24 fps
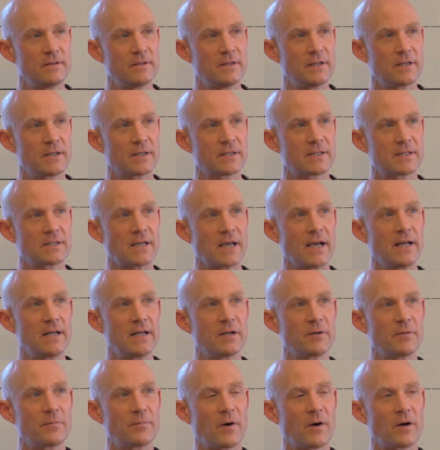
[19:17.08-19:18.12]

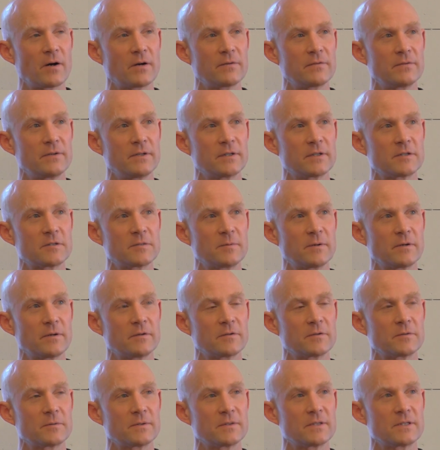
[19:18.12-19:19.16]
exciting part of the
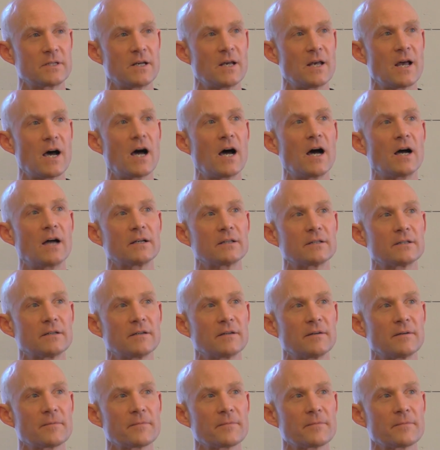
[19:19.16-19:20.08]
experience was not